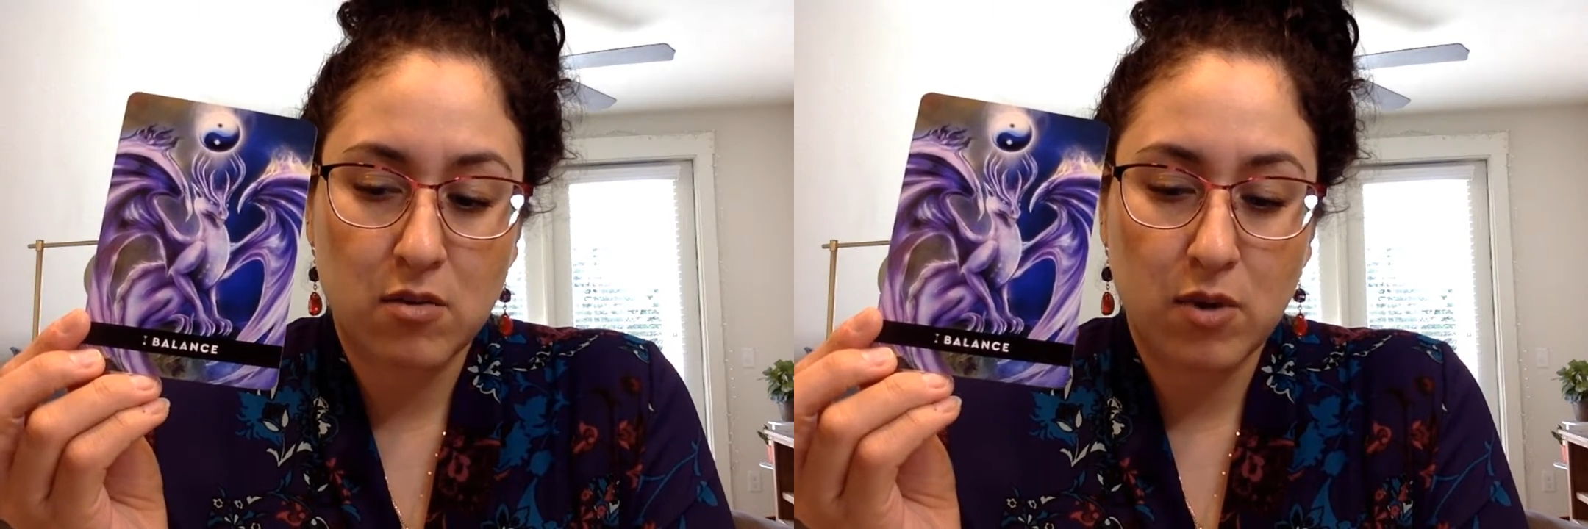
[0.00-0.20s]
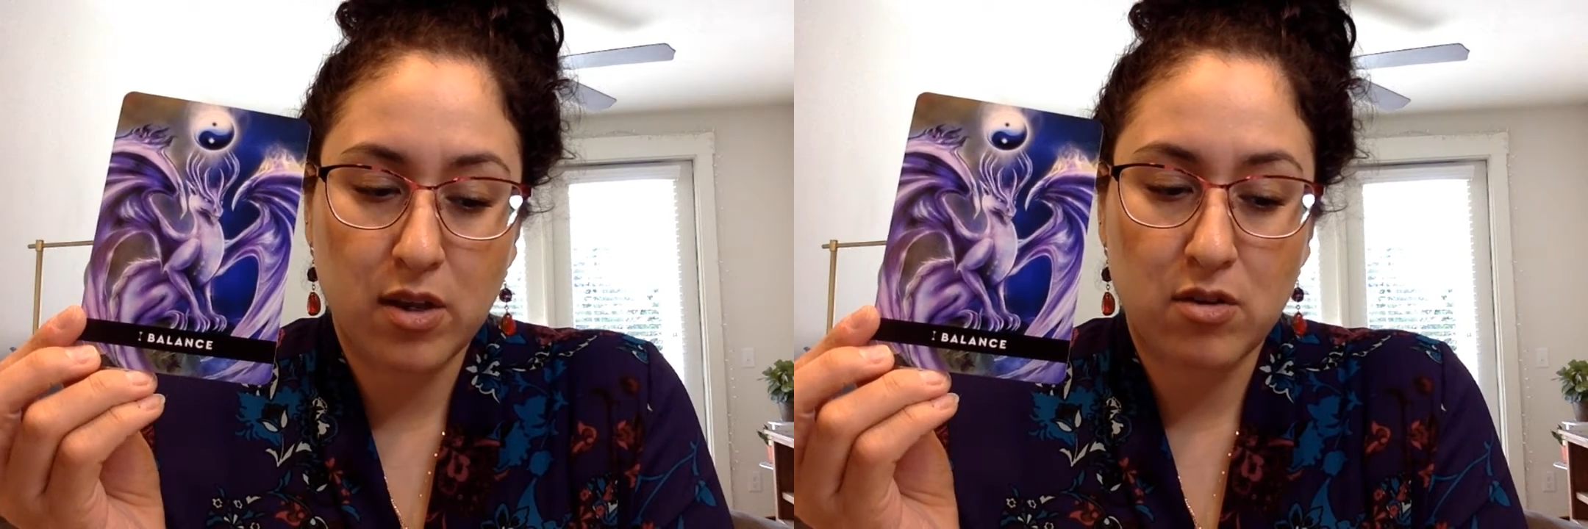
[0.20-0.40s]

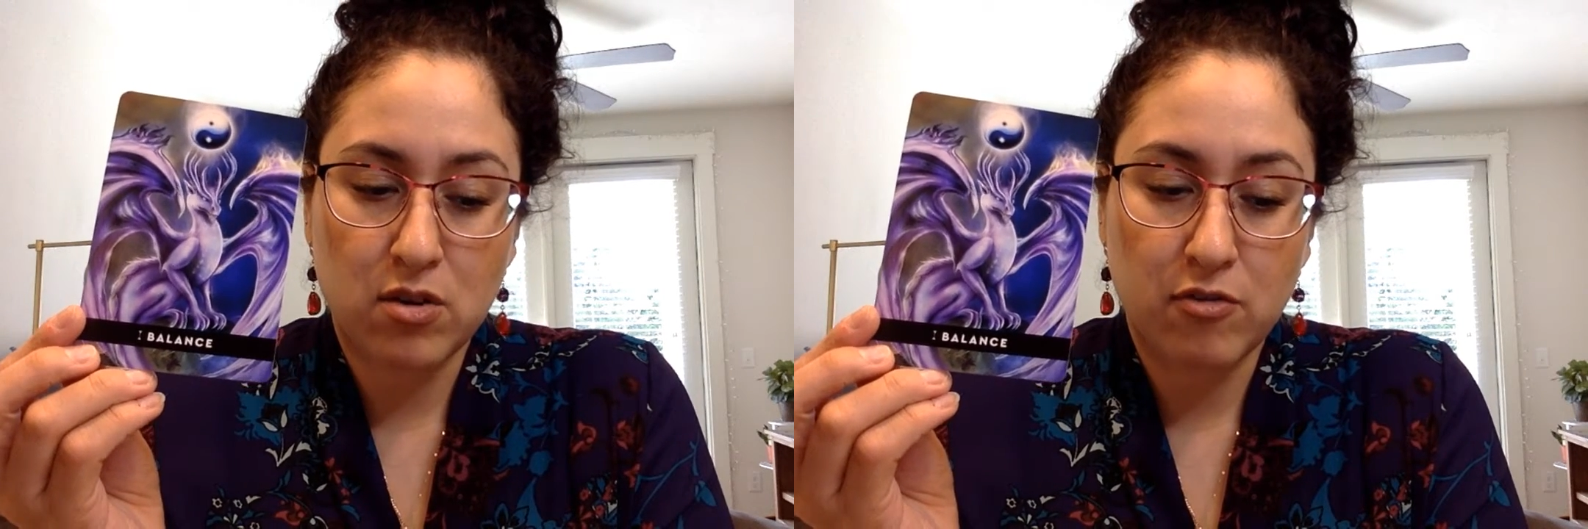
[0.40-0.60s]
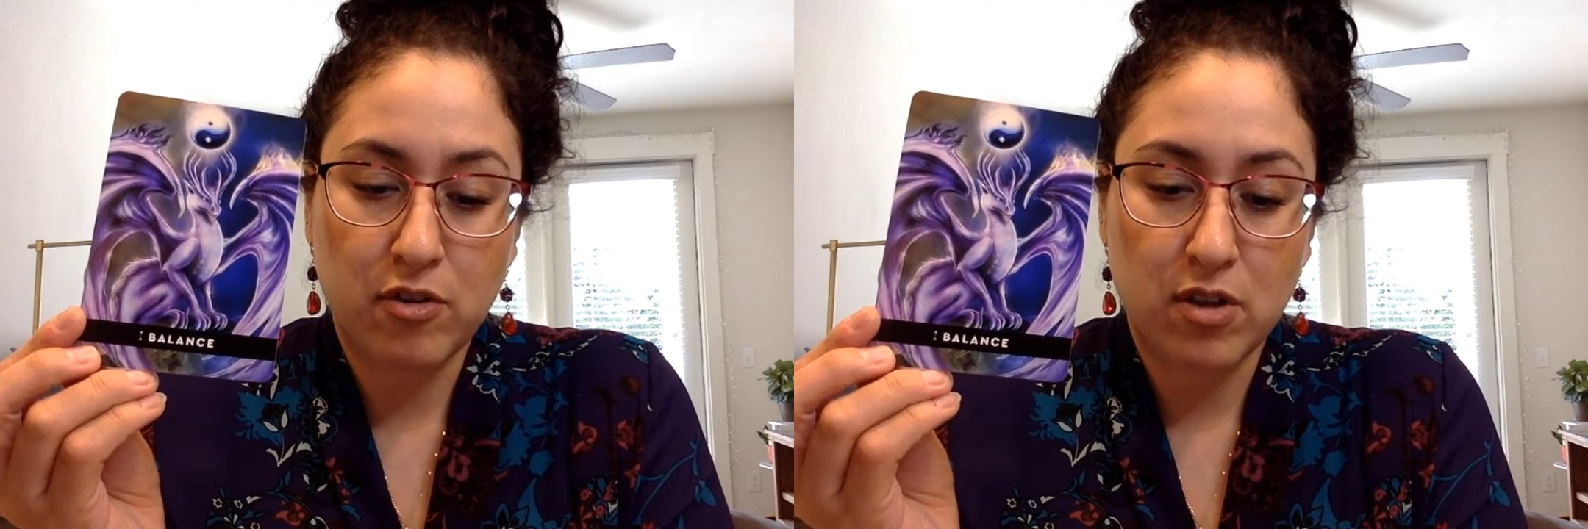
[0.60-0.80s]
what you
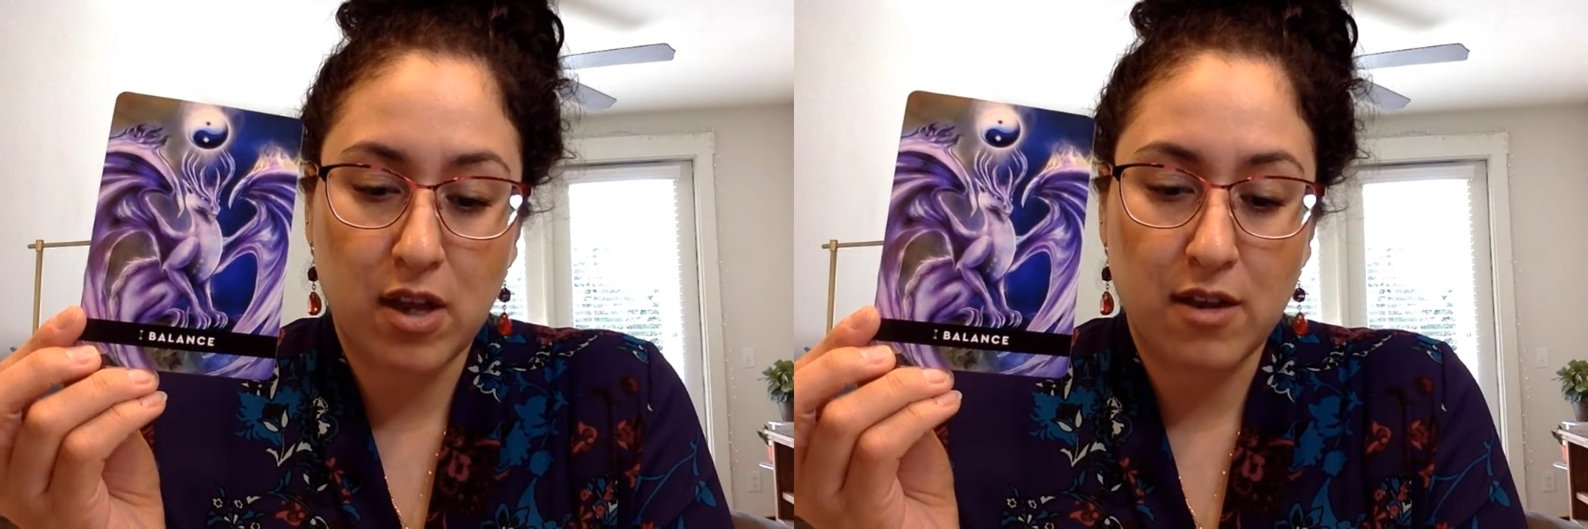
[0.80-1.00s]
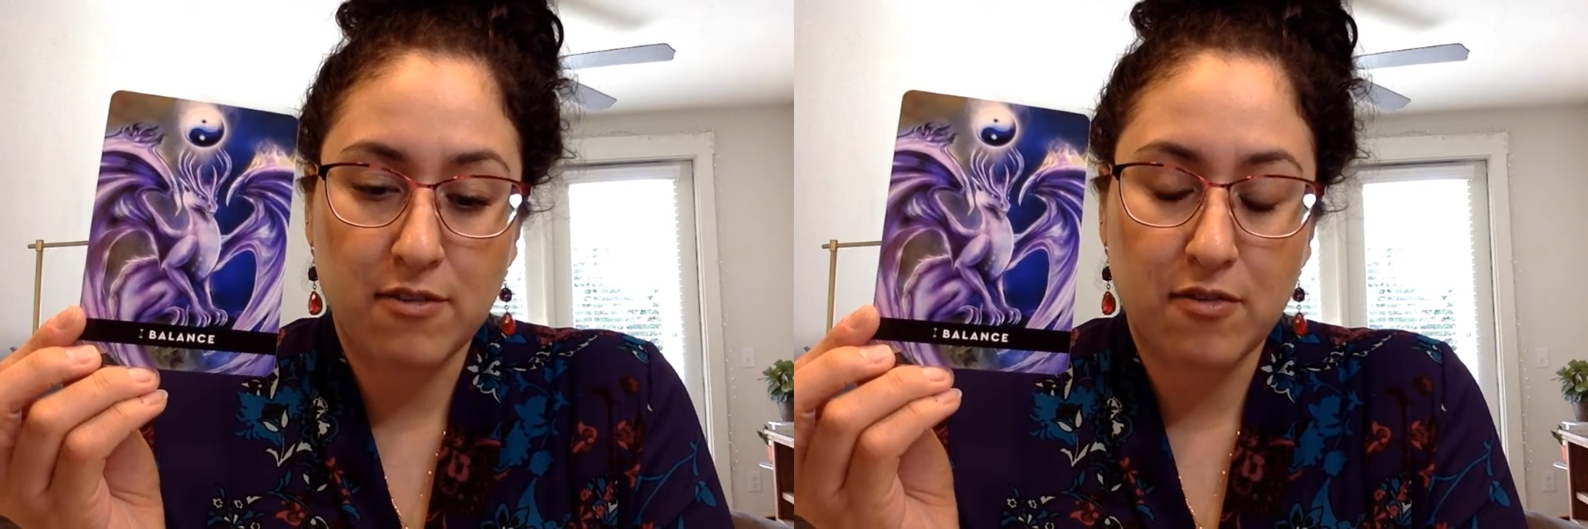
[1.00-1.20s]
do for
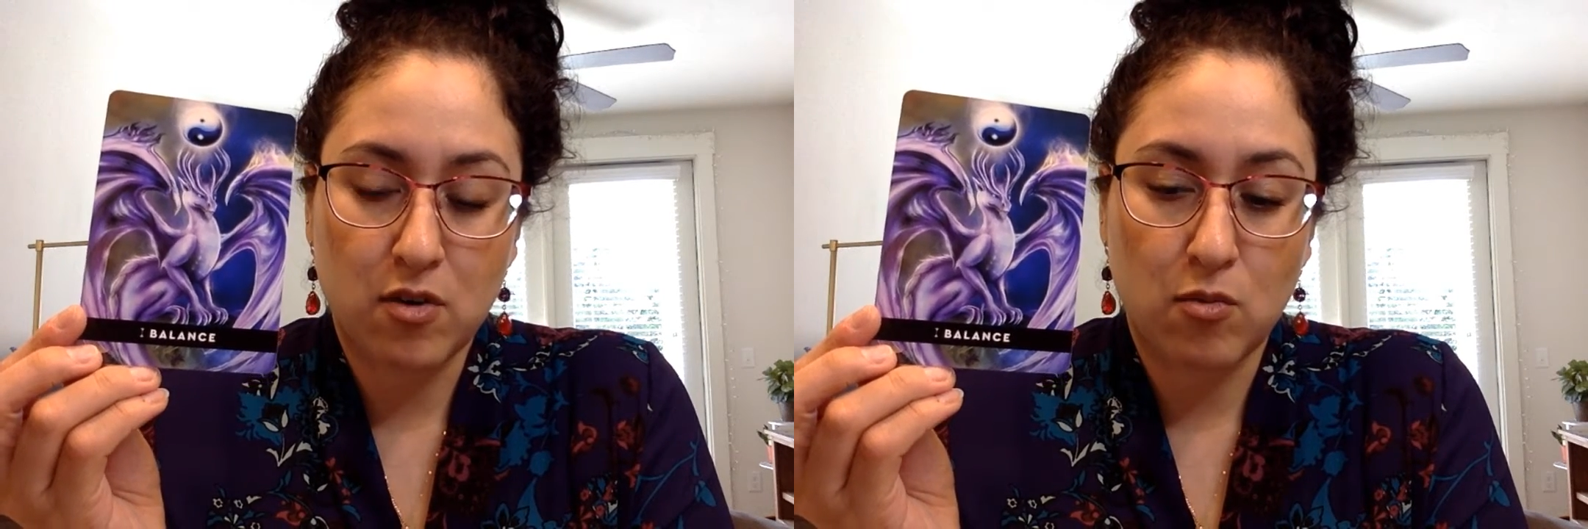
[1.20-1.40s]
life or